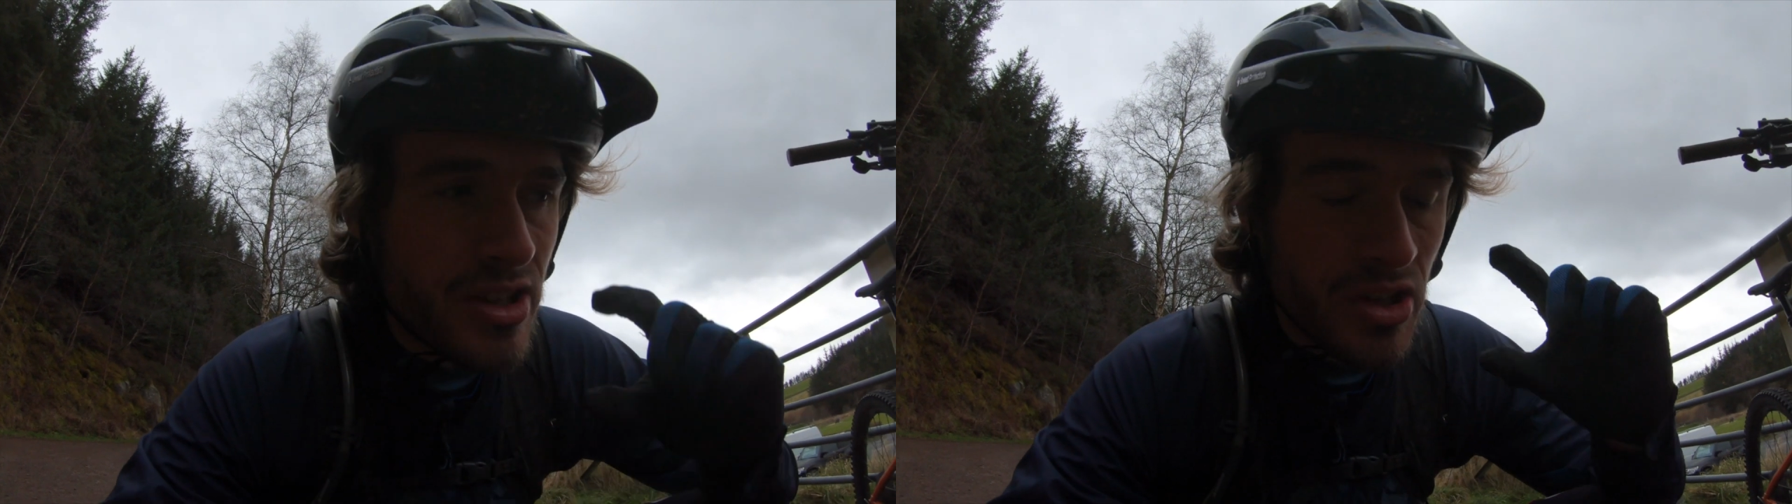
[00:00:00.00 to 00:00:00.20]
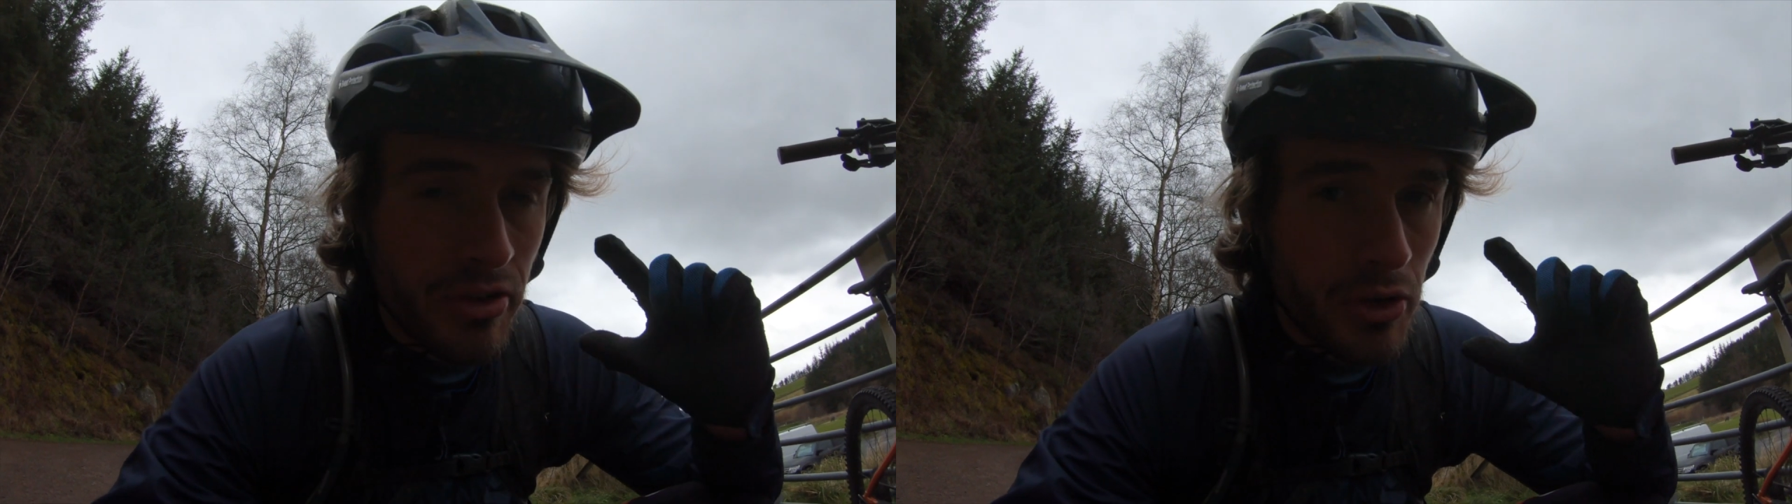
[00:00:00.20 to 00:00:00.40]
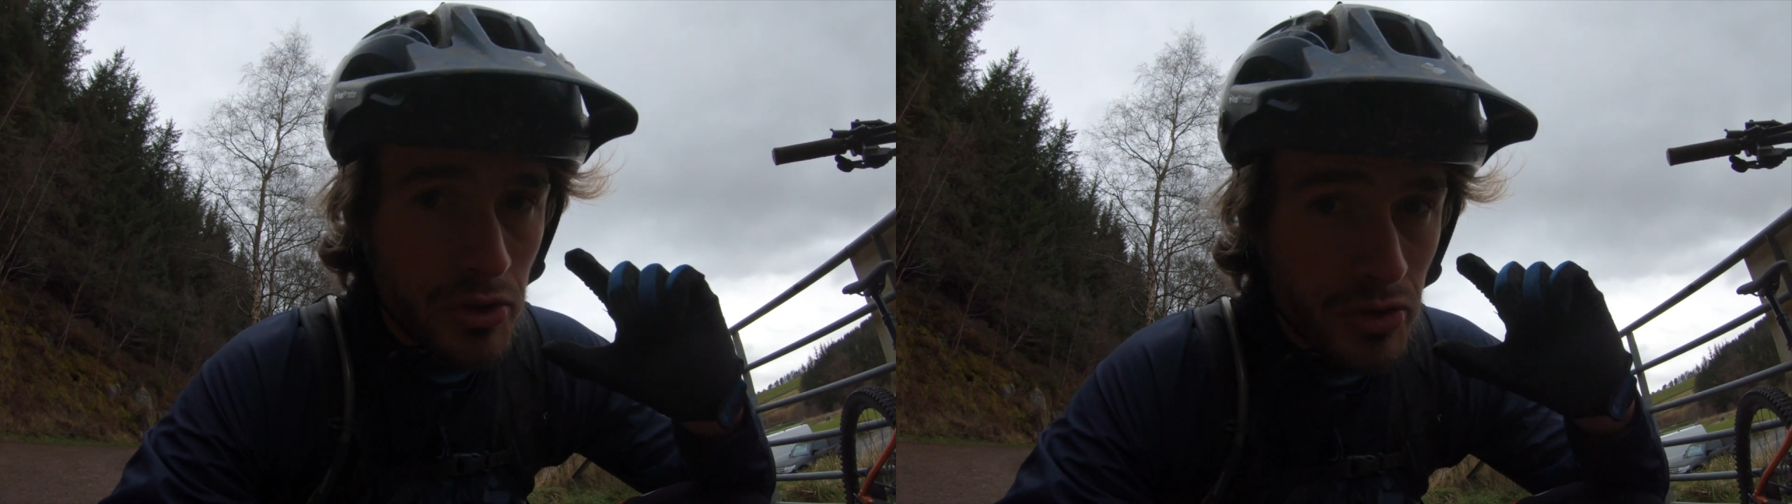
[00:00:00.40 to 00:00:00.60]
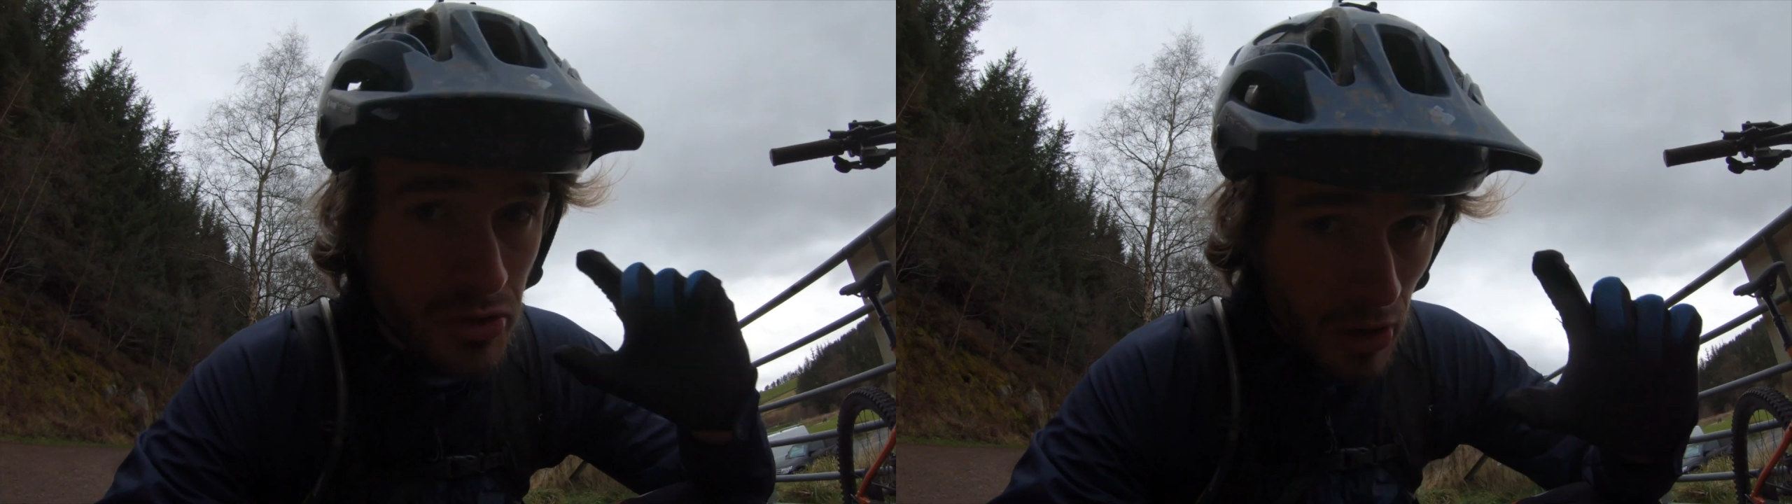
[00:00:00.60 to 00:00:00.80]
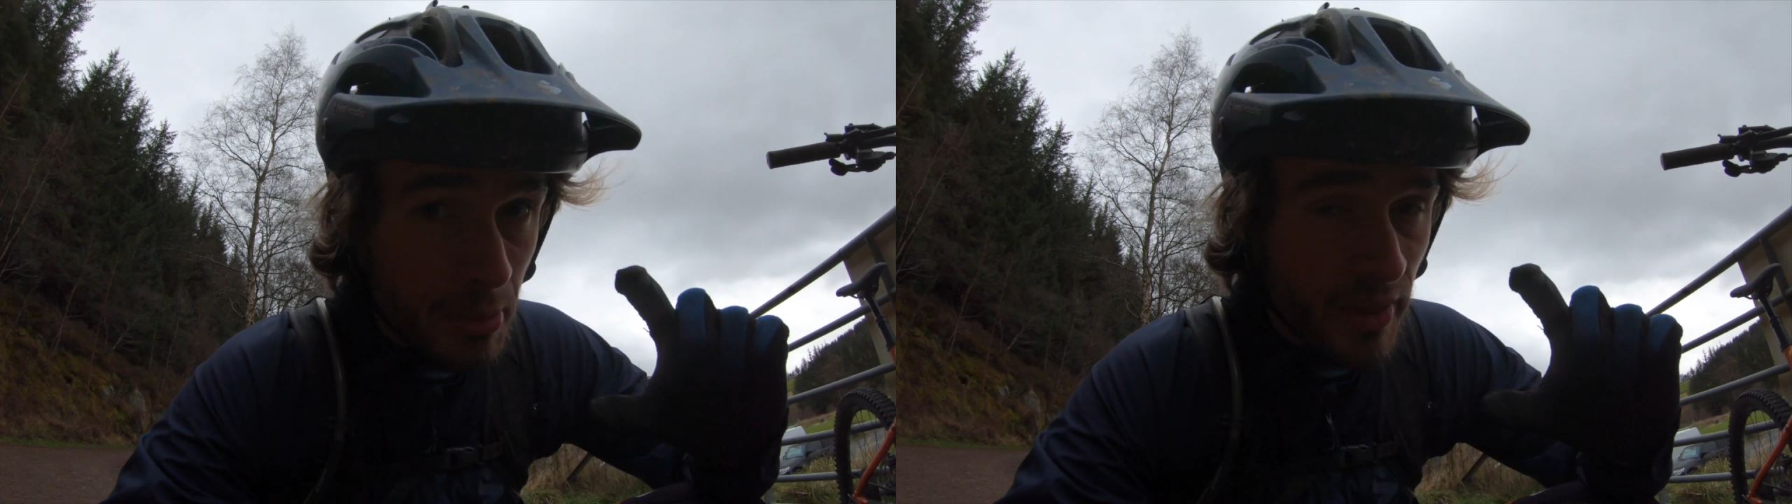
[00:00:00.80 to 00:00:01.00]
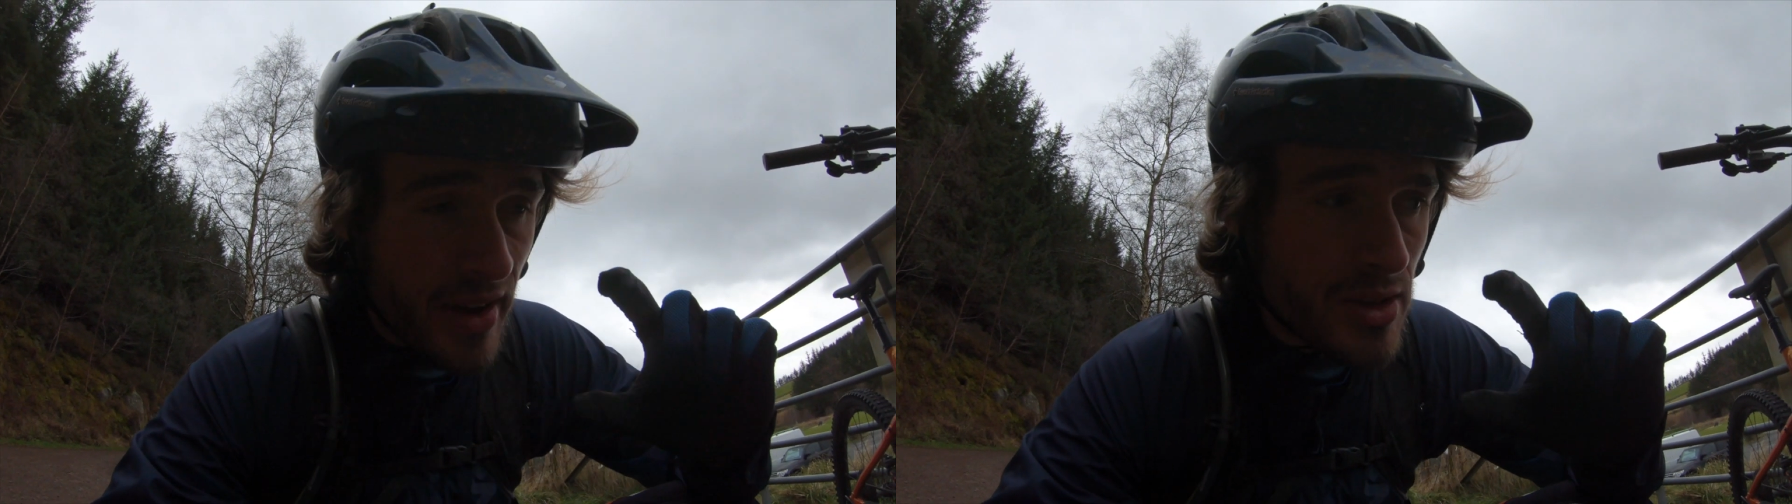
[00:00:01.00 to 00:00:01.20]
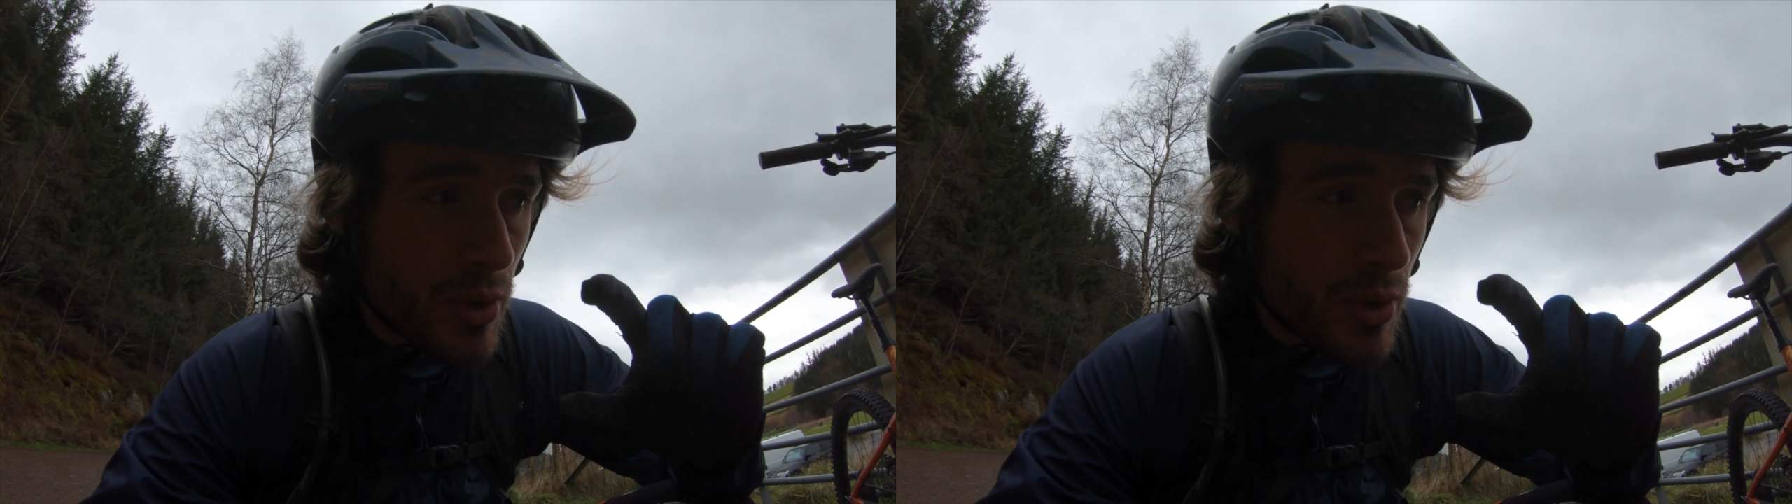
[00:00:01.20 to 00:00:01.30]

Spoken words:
so you're dropping that as